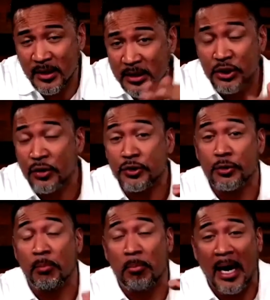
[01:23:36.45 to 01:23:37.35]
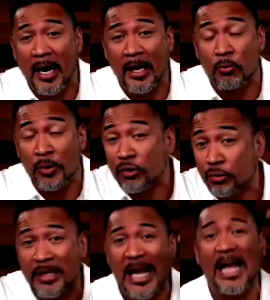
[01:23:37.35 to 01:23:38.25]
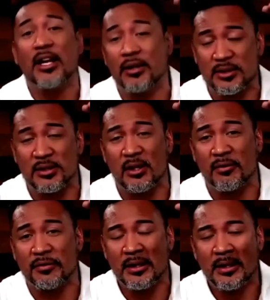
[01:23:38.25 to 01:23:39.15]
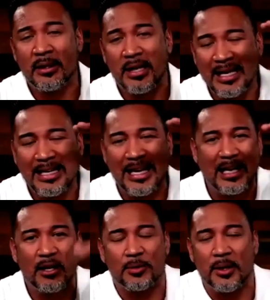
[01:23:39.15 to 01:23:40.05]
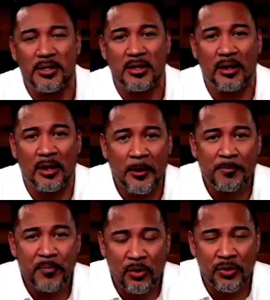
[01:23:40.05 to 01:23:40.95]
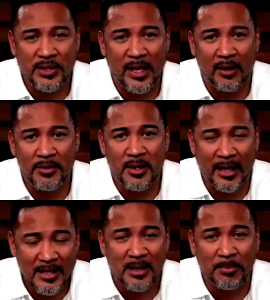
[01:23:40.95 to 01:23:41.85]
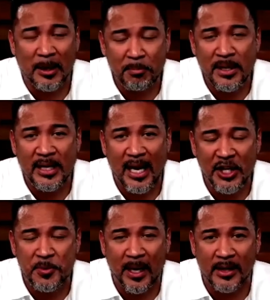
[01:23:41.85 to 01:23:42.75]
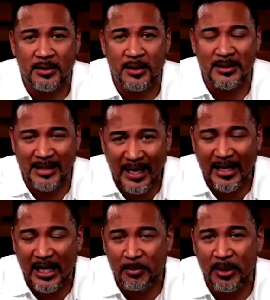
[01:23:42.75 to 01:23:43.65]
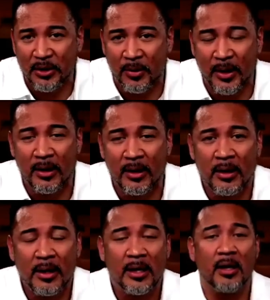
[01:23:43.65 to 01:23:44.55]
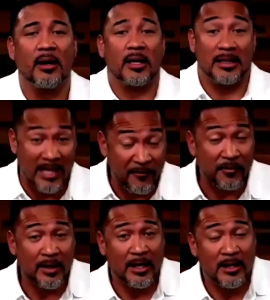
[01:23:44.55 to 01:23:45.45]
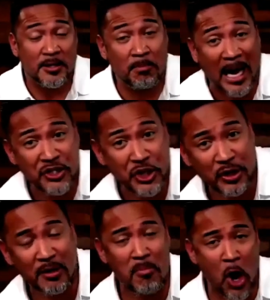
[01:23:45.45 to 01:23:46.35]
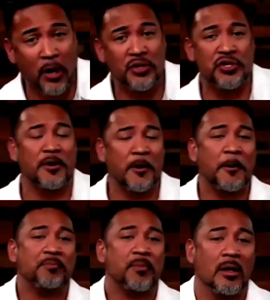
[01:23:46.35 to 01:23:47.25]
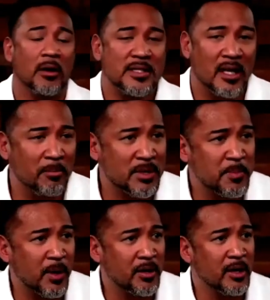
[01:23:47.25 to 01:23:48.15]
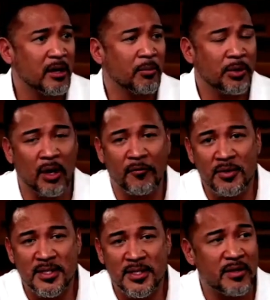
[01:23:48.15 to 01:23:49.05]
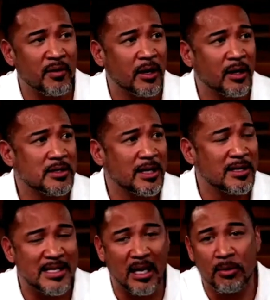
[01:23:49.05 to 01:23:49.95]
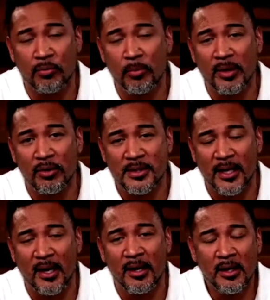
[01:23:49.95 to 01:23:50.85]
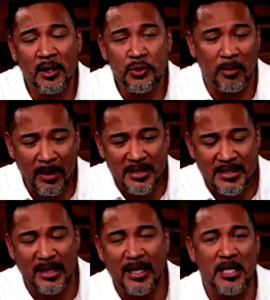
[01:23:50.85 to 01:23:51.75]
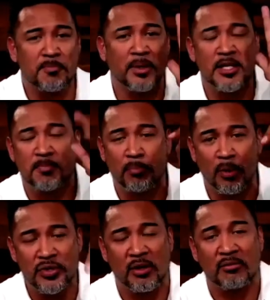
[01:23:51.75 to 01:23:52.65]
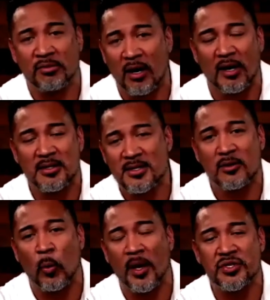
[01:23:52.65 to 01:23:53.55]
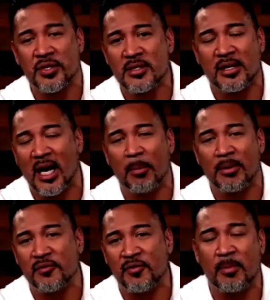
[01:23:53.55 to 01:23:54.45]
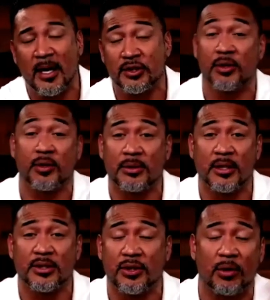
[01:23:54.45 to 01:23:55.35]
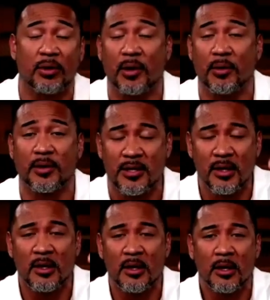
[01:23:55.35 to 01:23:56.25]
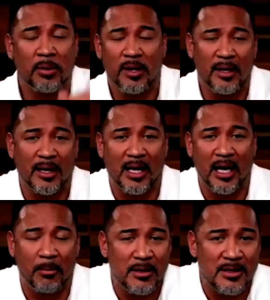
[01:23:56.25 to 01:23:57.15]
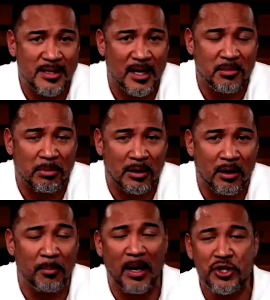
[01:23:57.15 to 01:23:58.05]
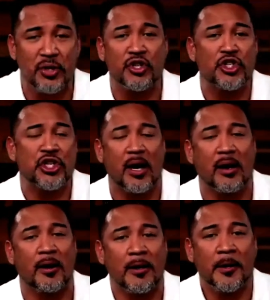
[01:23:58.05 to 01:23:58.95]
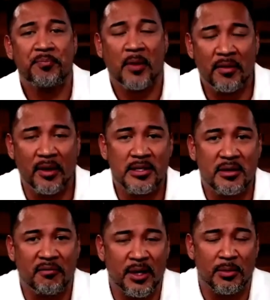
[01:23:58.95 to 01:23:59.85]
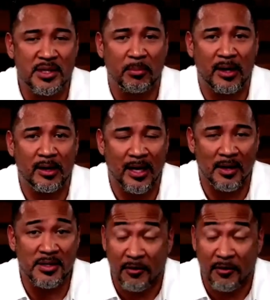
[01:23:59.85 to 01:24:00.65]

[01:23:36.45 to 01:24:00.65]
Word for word: It's you to buy recreating yourself and increasing your standards. And that's something that PHP agency is dedicated to be doing here, definitely in this monster March alongside our business partner here, Rodolfo and Ceci Vargas and Sable and Reuben Otey. So that being said, guys, please post your thoughts, questions, comments, feedbacks. You agree with us, you don't agree with us, put it in the comment section below. And make sure you share this video with somebody else.